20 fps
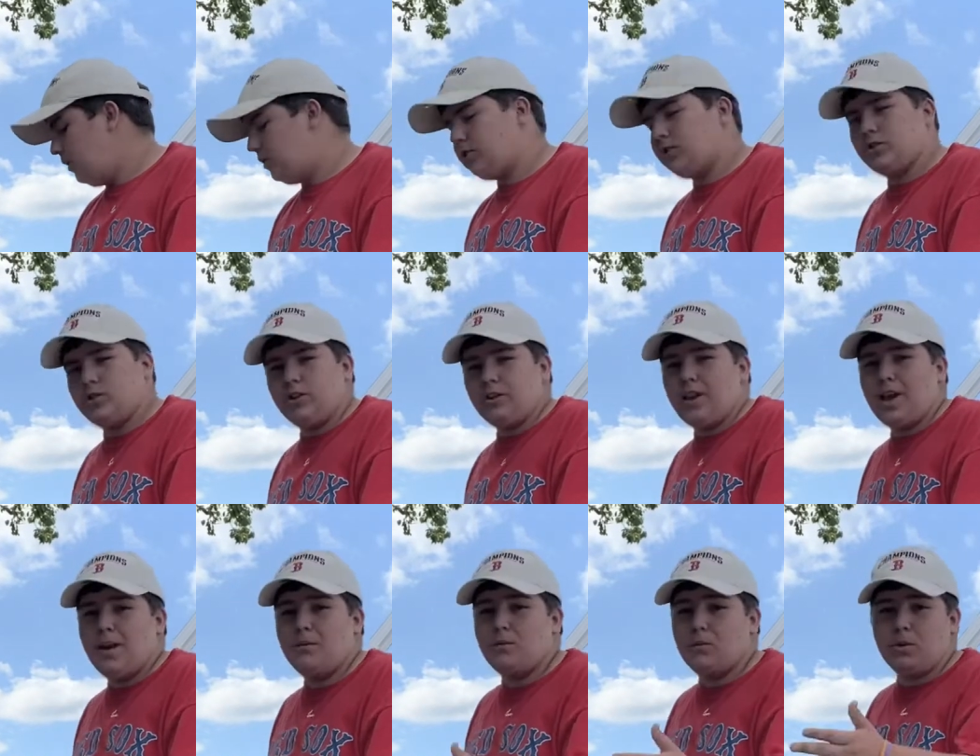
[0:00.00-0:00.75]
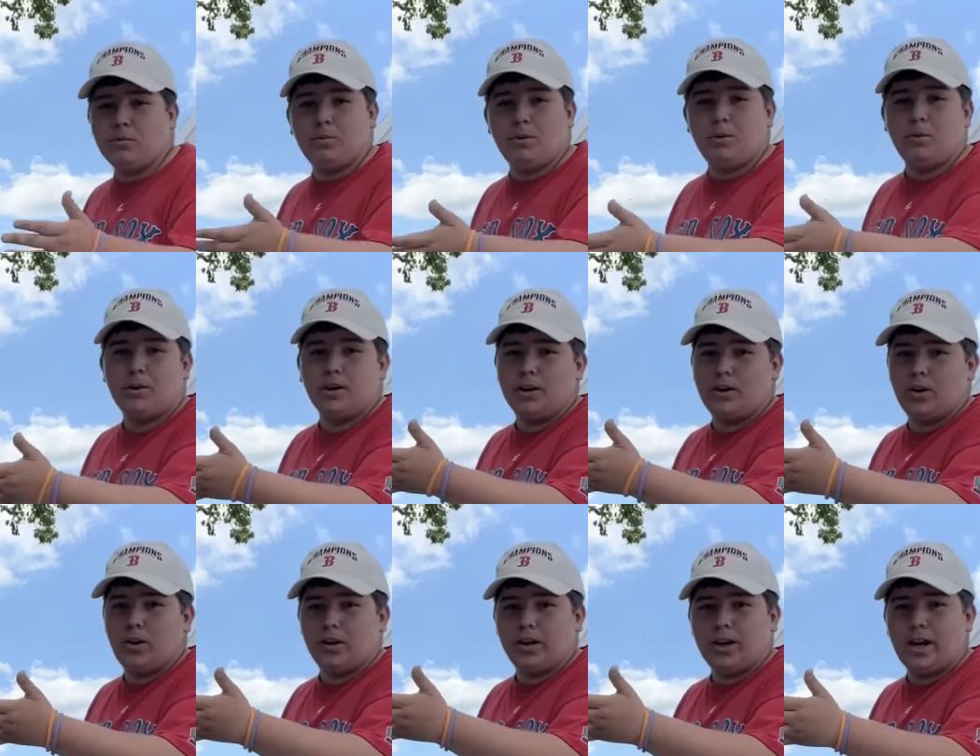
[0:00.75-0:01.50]
just good to have. We could put one
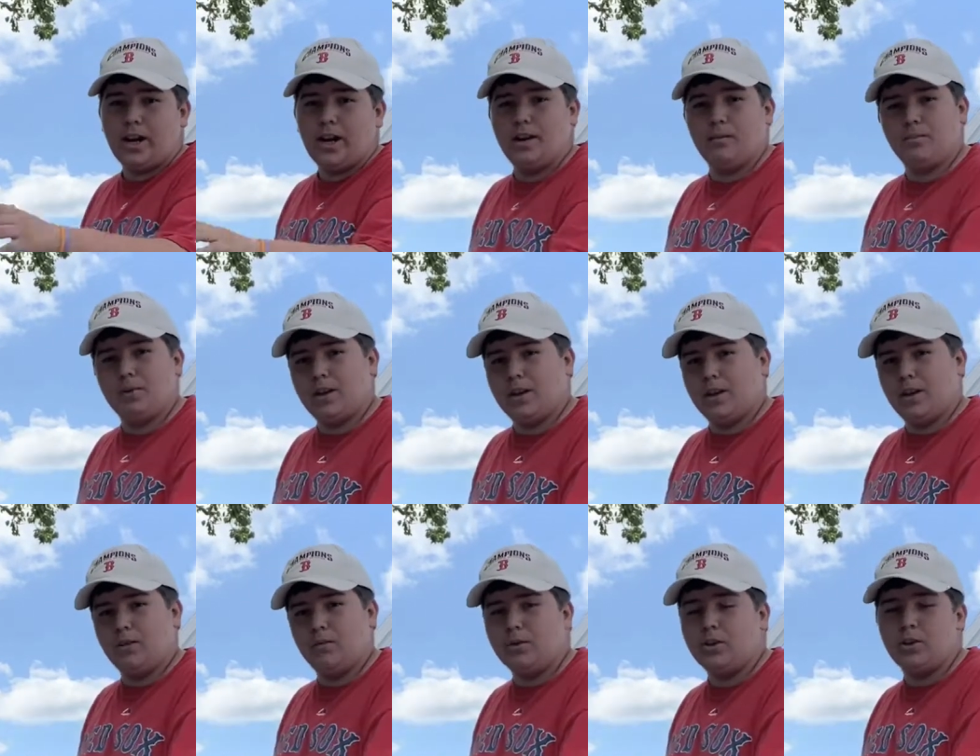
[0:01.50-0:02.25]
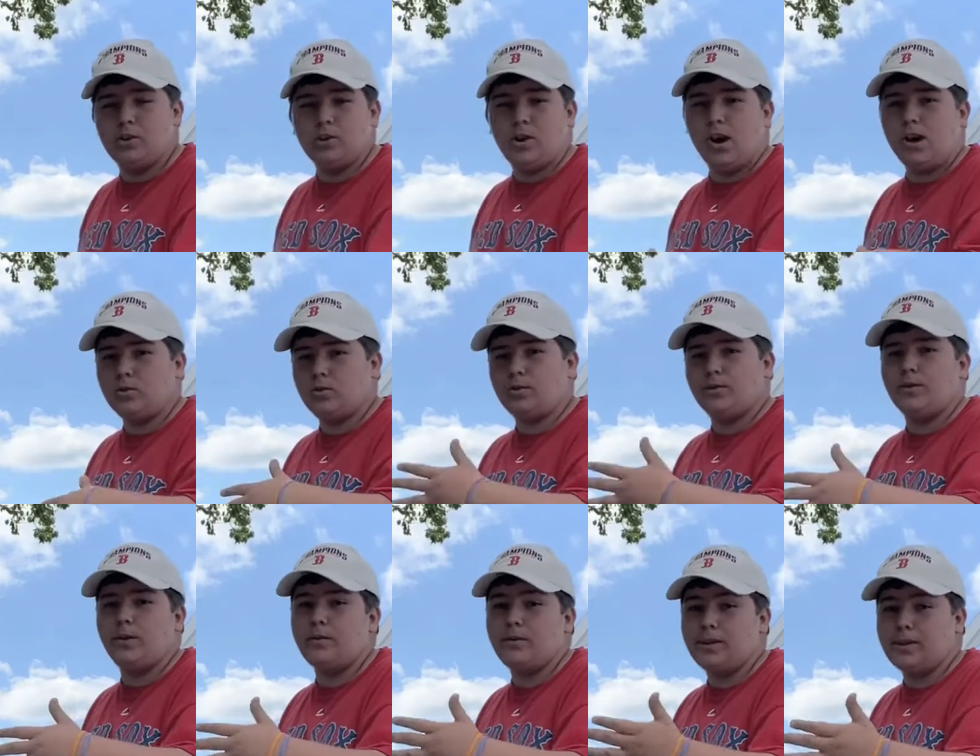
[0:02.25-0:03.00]
in our camp and we could talk to
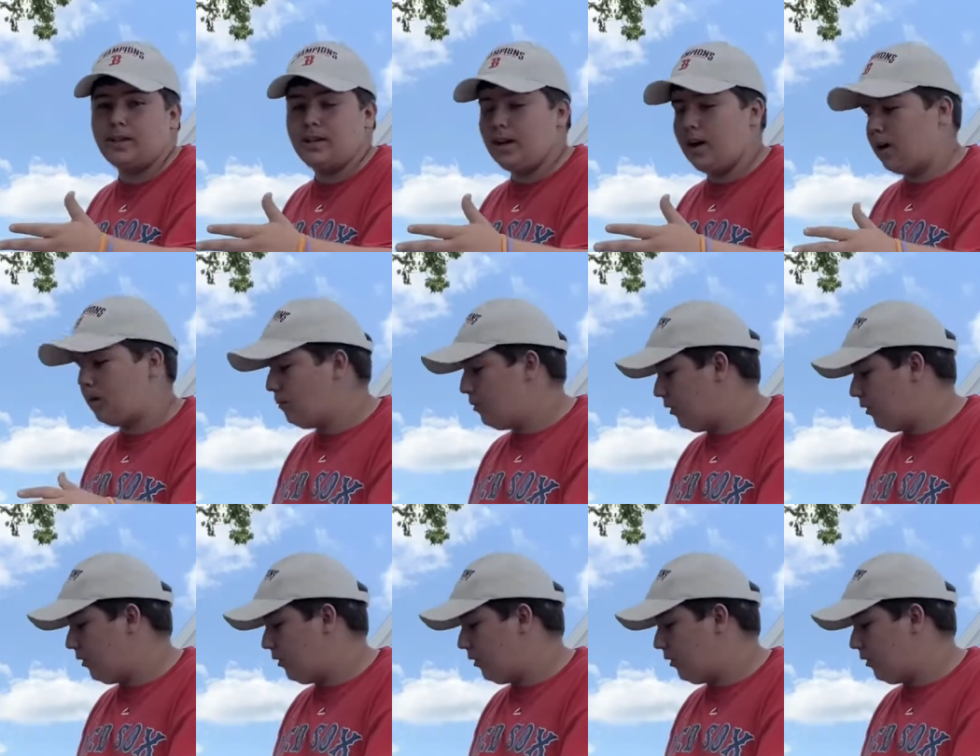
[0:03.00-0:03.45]
it if we need help or